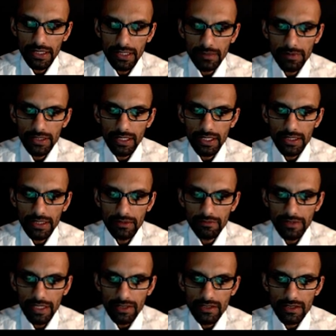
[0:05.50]
ABA
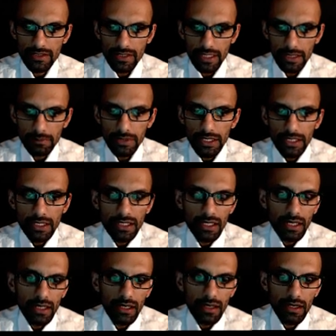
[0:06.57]
advanced exam.
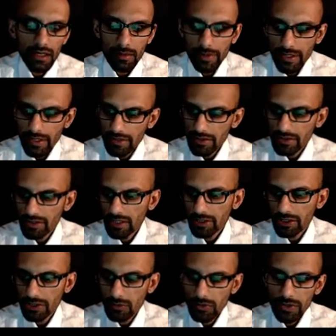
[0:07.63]
And in this
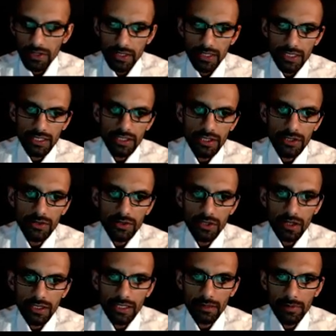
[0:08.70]
section, we're going to continue
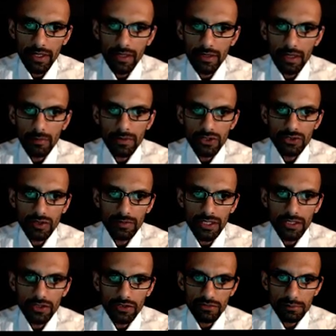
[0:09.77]
talking about upper extremity
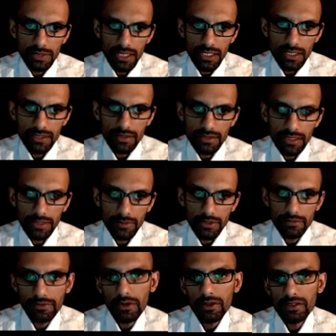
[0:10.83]
nerve blocks, and we're going to
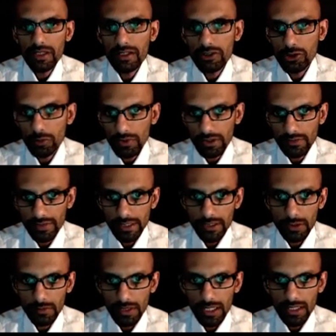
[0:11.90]
focus on
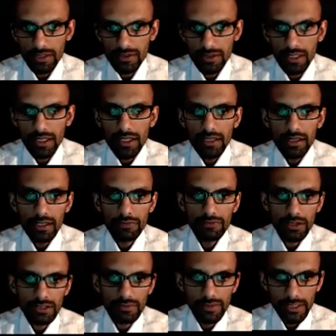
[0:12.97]
supraclavicular blocks,
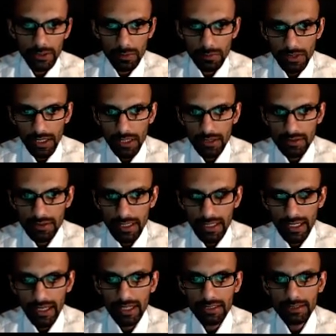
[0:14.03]
infraclavicular blocks, and
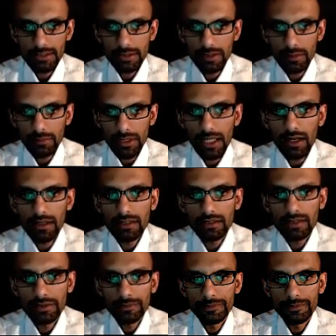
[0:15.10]
axillary blocks.